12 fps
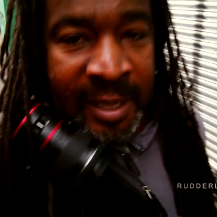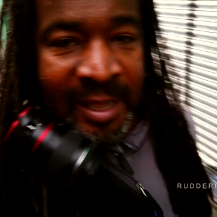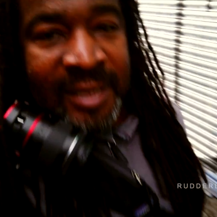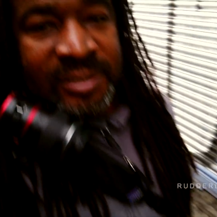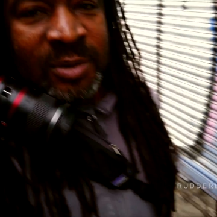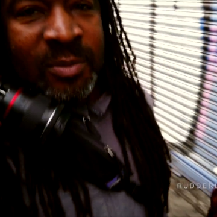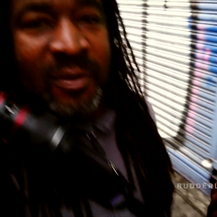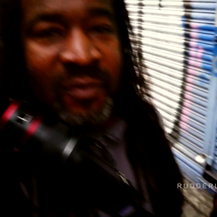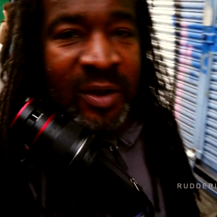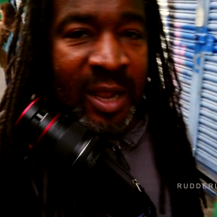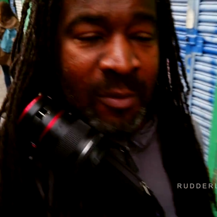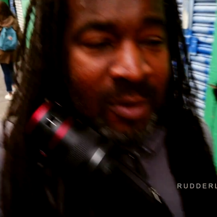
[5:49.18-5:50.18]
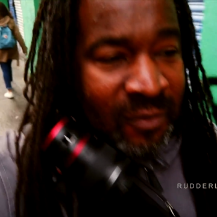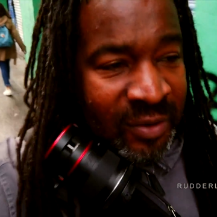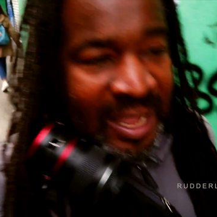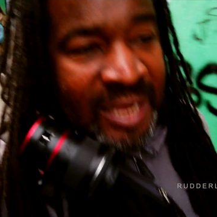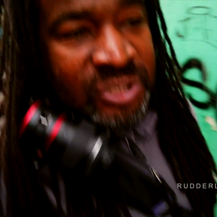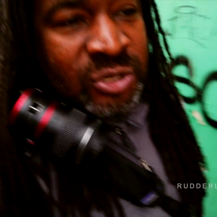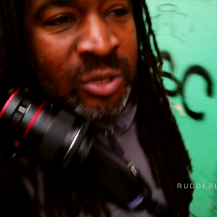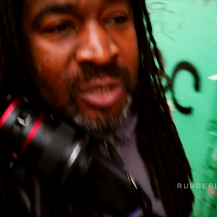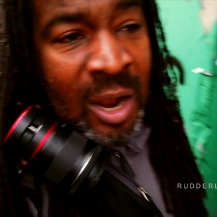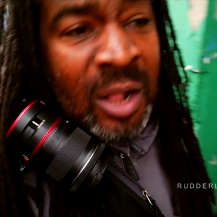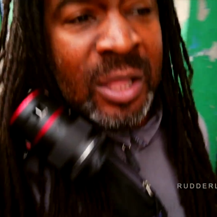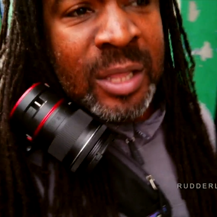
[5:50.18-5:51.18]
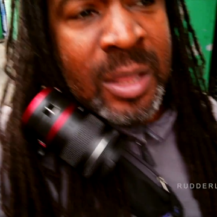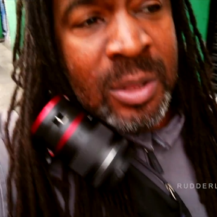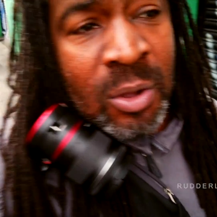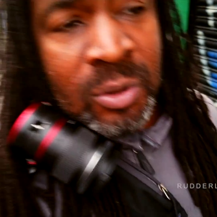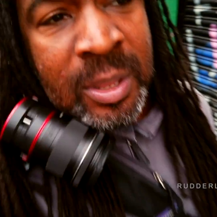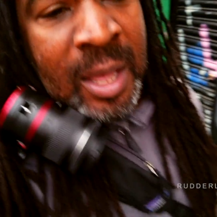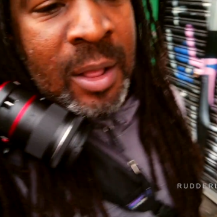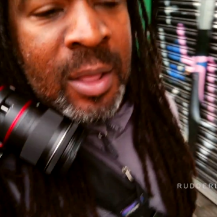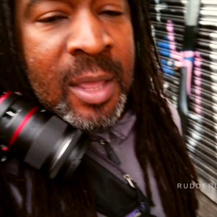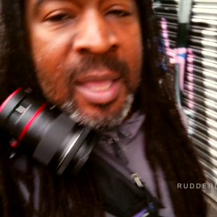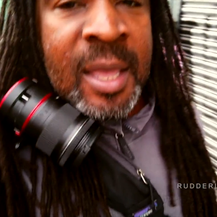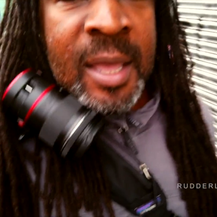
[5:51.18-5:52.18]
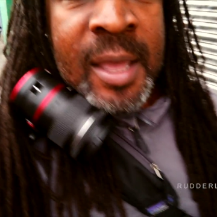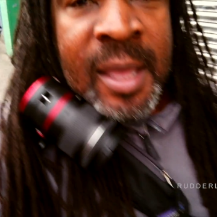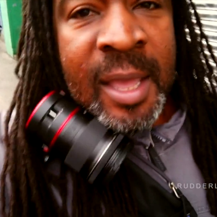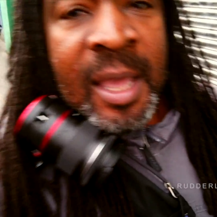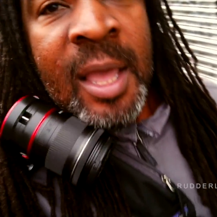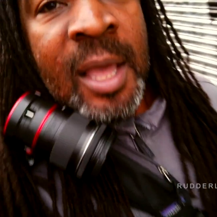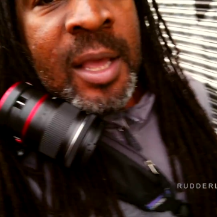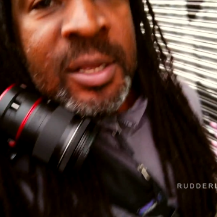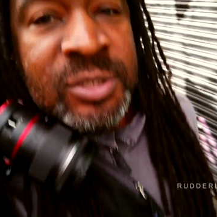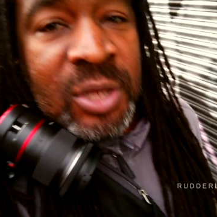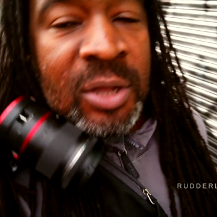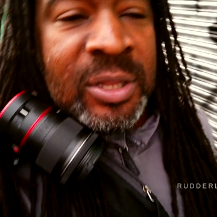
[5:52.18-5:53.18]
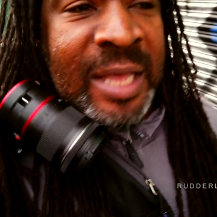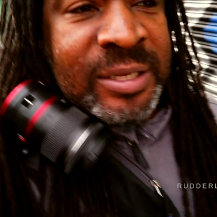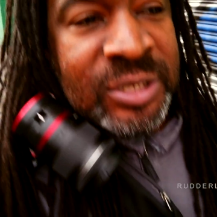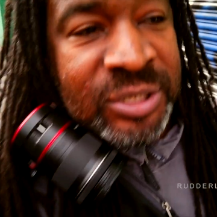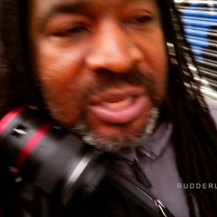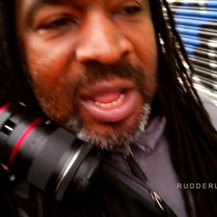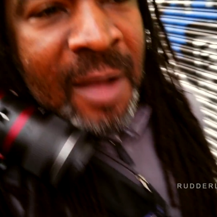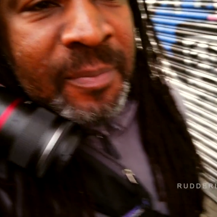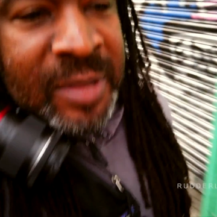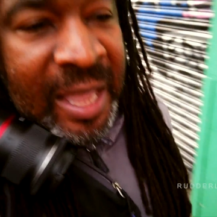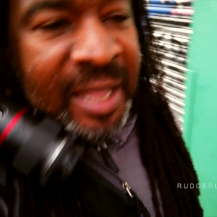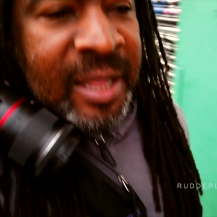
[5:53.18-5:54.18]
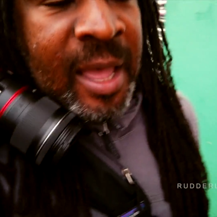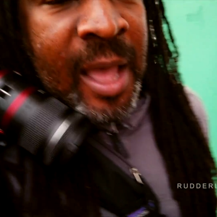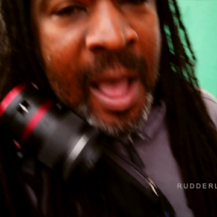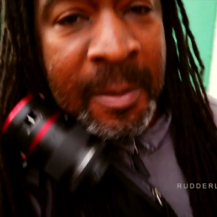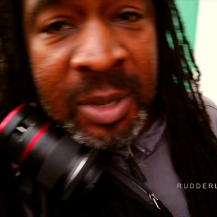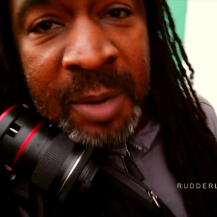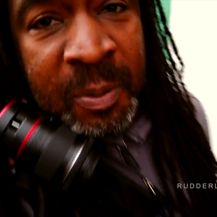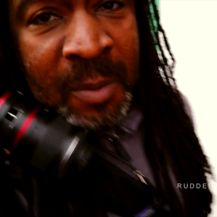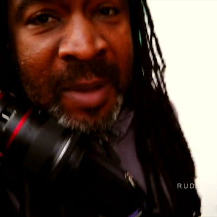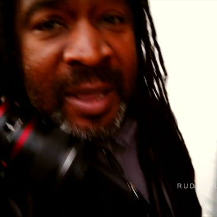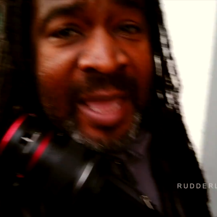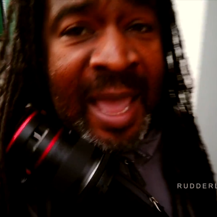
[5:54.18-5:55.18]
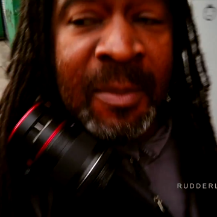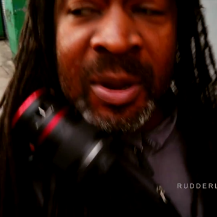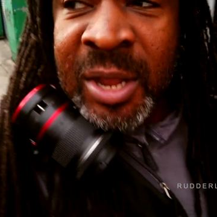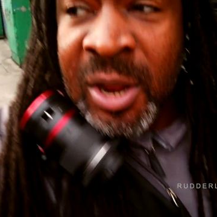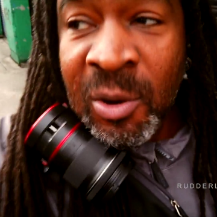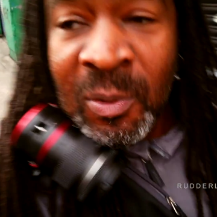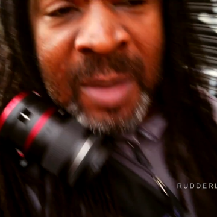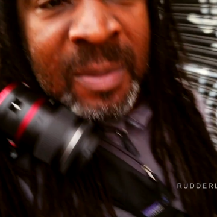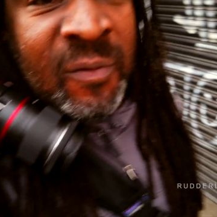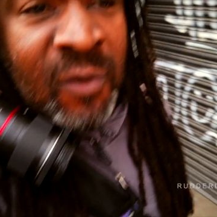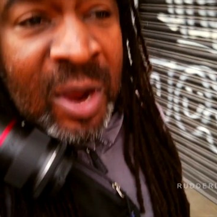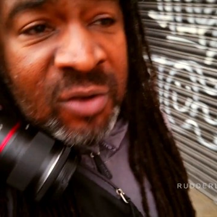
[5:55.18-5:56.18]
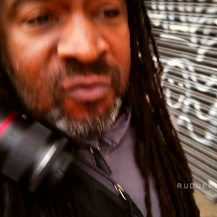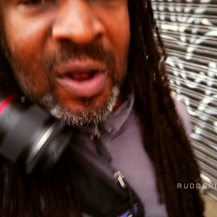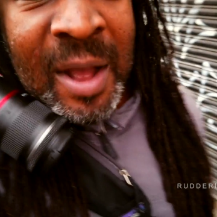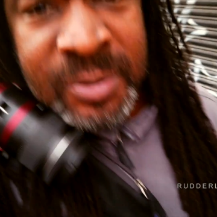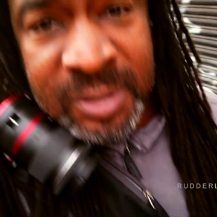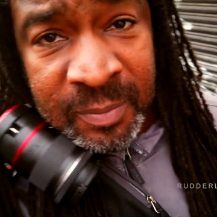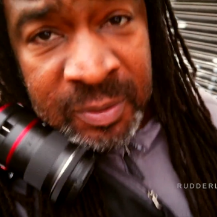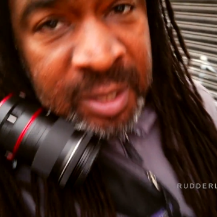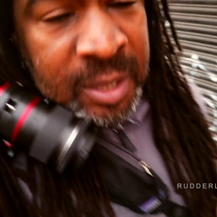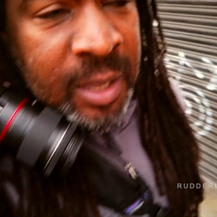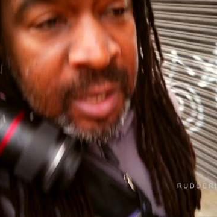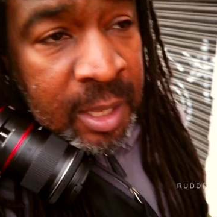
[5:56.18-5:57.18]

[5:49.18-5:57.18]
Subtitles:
Yeah, a river dance show at the Arlington Hotel. So that's just an update. I'm gonna put my camera gear away before I drop something.